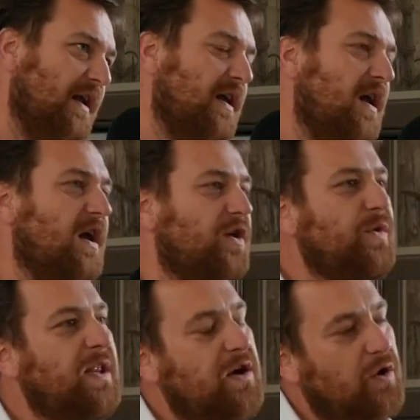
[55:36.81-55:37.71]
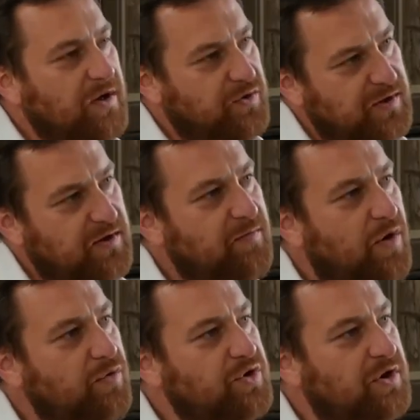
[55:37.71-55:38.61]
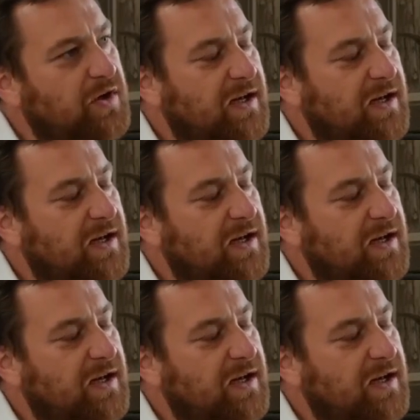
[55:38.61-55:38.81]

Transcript: and really go into the emotion.